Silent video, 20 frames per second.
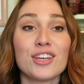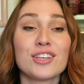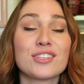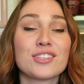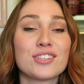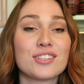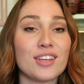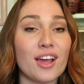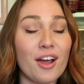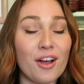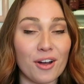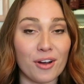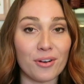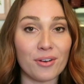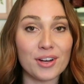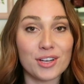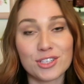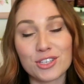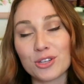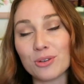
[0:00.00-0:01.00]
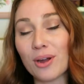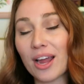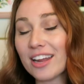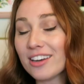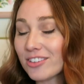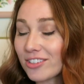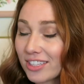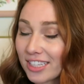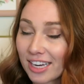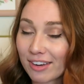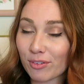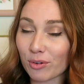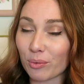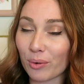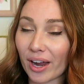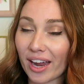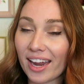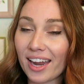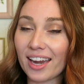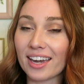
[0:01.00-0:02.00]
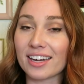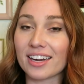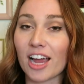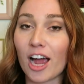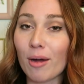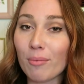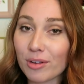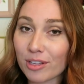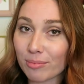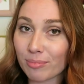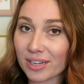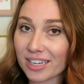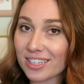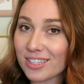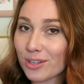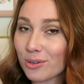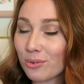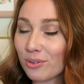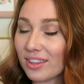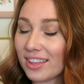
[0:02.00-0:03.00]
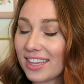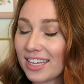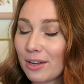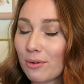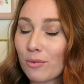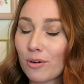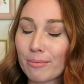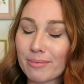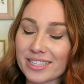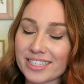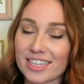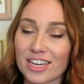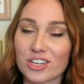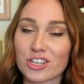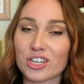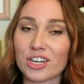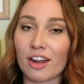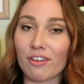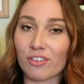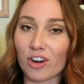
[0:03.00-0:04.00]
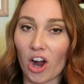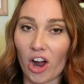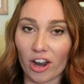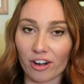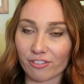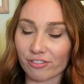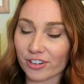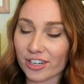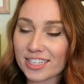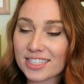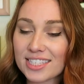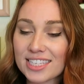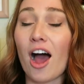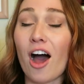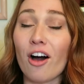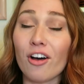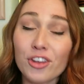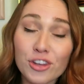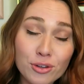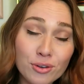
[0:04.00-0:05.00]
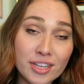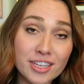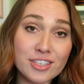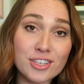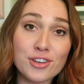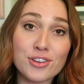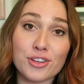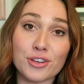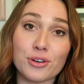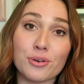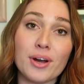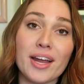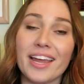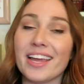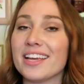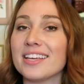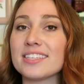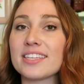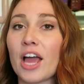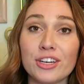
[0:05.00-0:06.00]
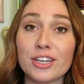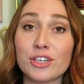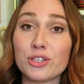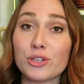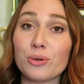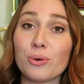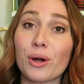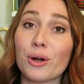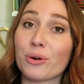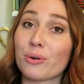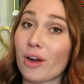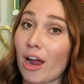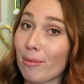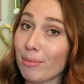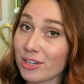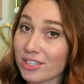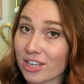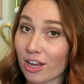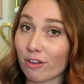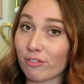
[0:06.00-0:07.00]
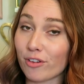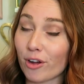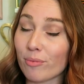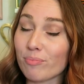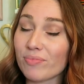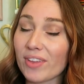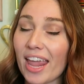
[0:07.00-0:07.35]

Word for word: So to enter the giveaway and come with me to the Women's Session of Conference, all you need to do is you need to grab your cell phone,